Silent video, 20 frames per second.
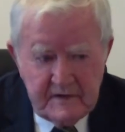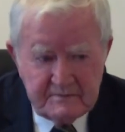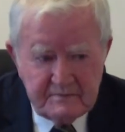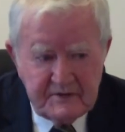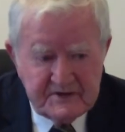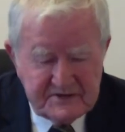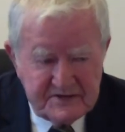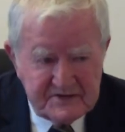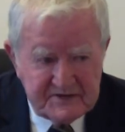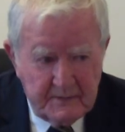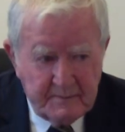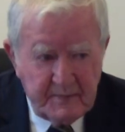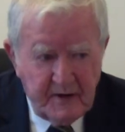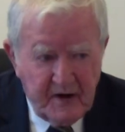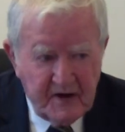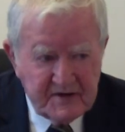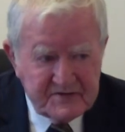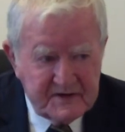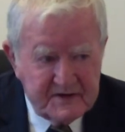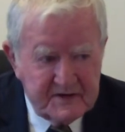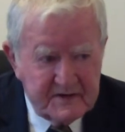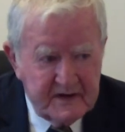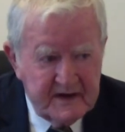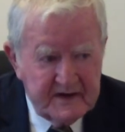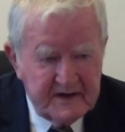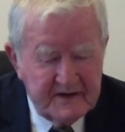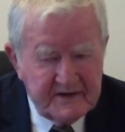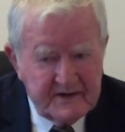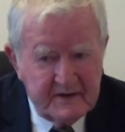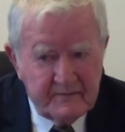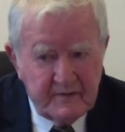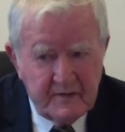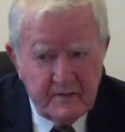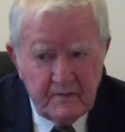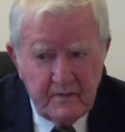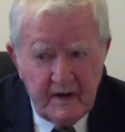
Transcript: which is abortion in a different